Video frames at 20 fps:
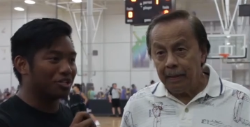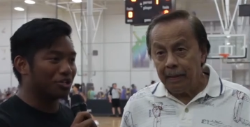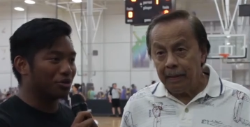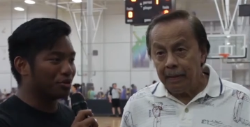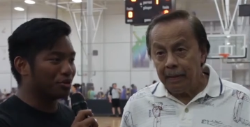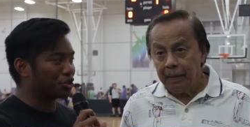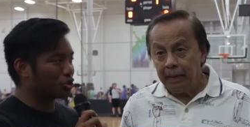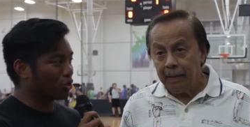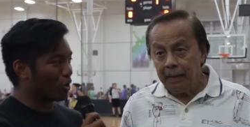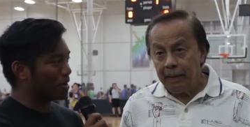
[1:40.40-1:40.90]
Speaker 1: do you
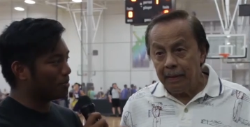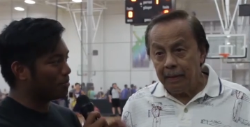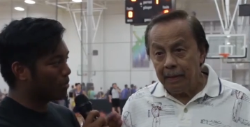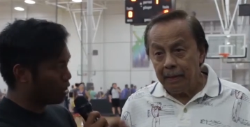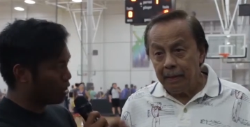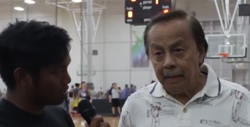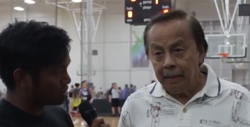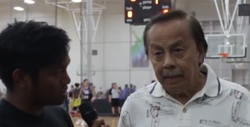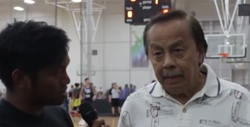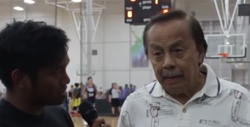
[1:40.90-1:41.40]
enjoy
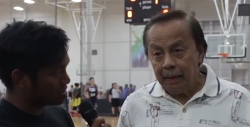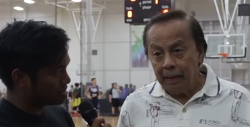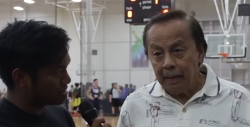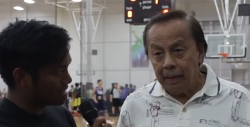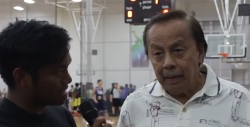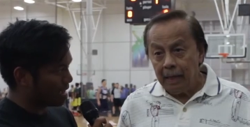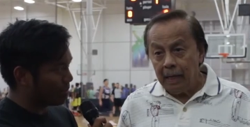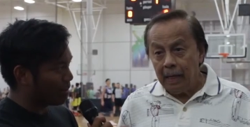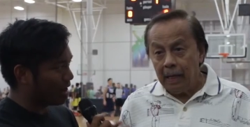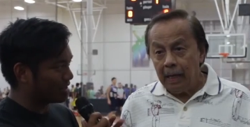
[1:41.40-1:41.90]
most
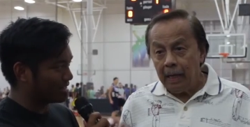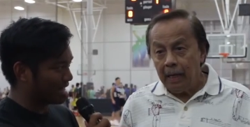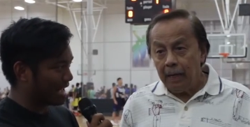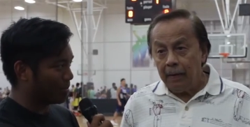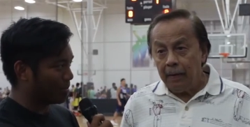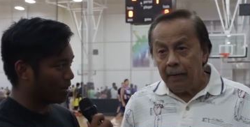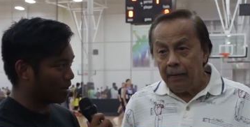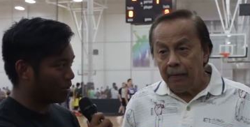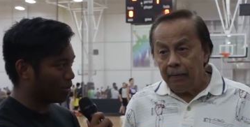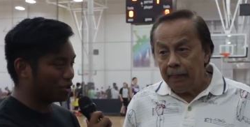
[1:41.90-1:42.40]
about
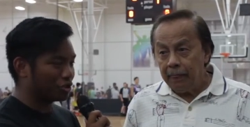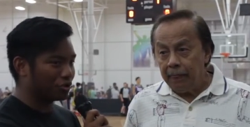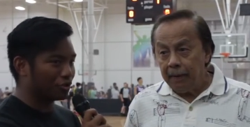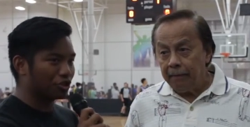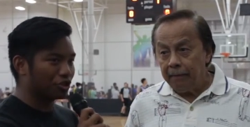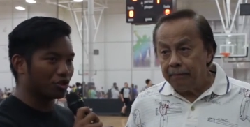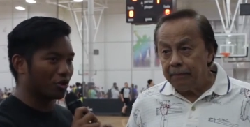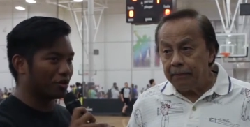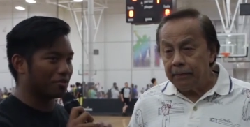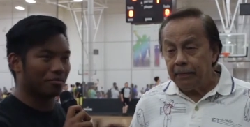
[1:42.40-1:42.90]
NABA? What do you
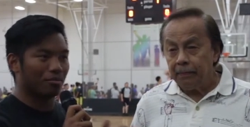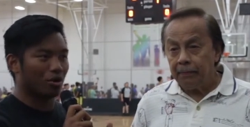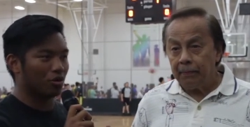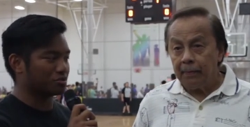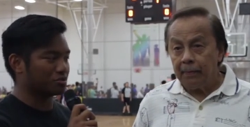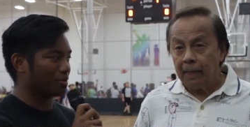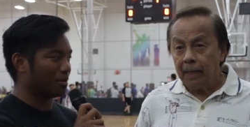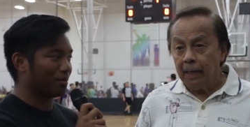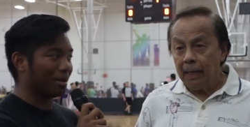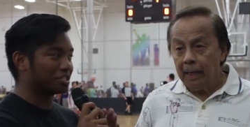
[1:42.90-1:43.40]
enjoy the
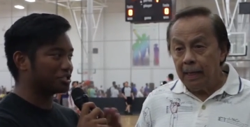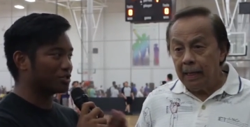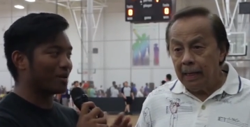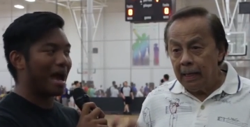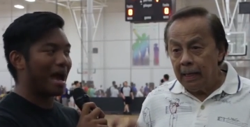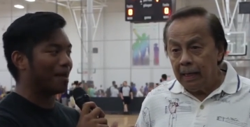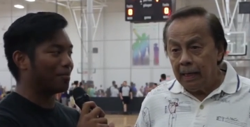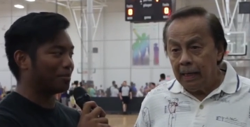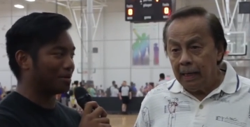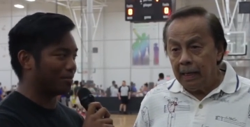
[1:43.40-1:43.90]
most? What makes you
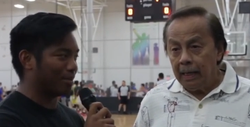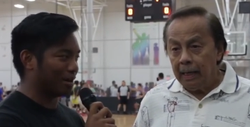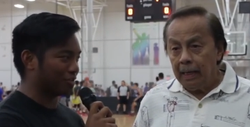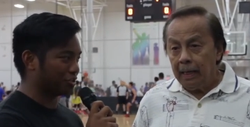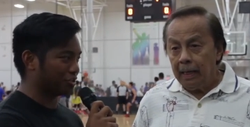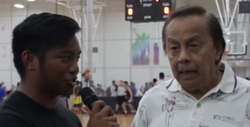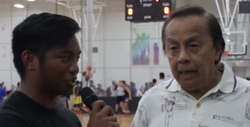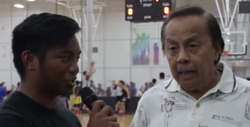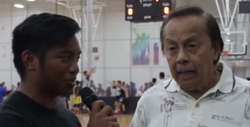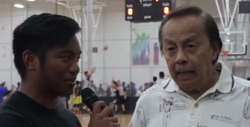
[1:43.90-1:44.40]
happy about the
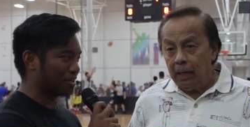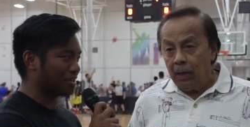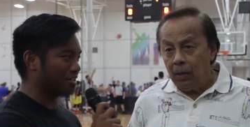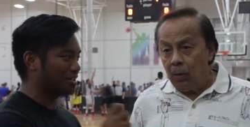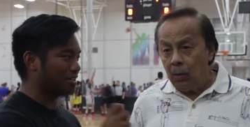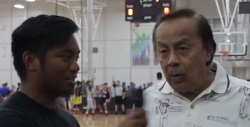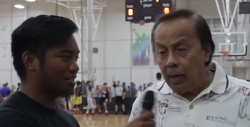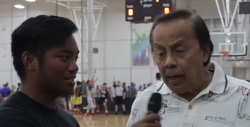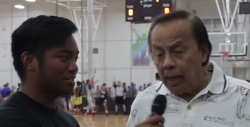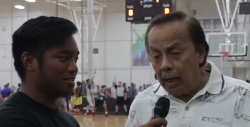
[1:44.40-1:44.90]
tournament?
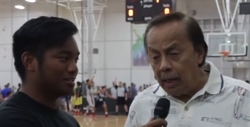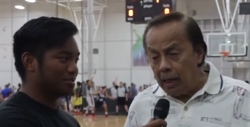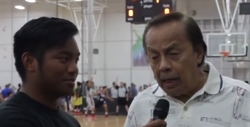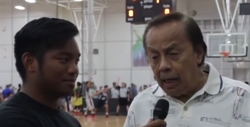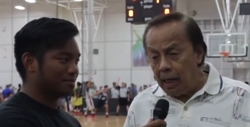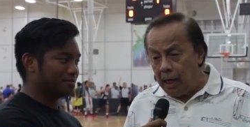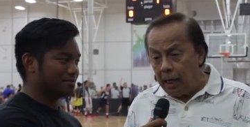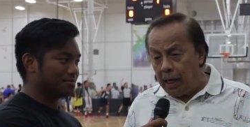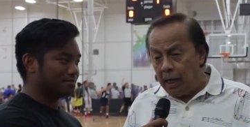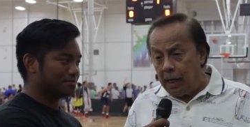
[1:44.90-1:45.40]
Speaker 2: Well,
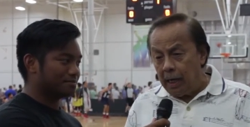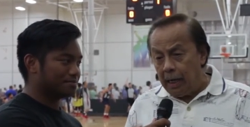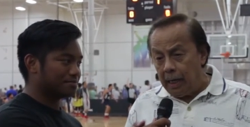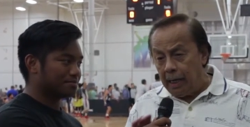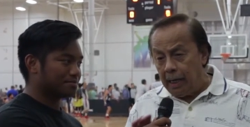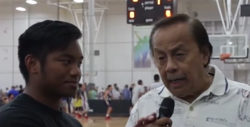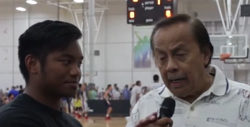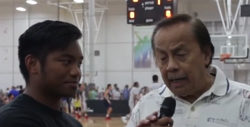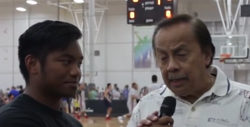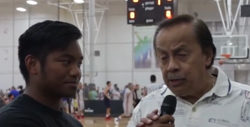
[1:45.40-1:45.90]

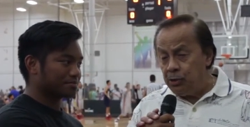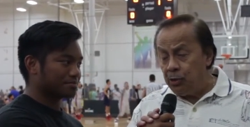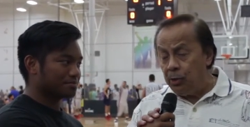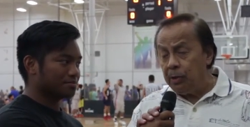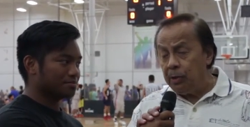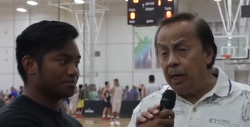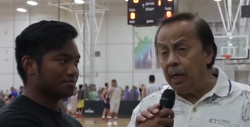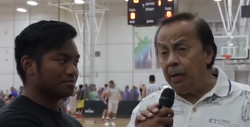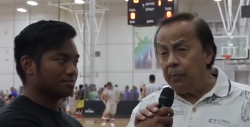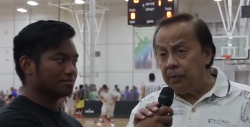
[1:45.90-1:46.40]
I enjoy
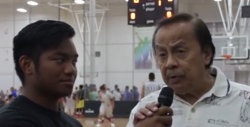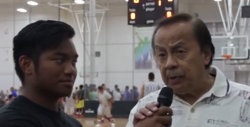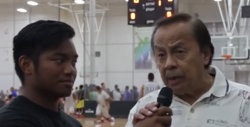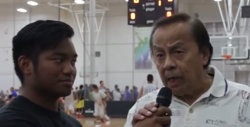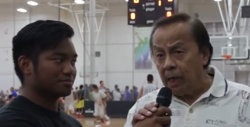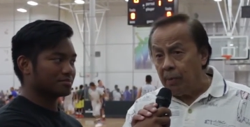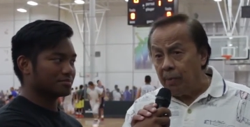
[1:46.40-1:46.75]
everything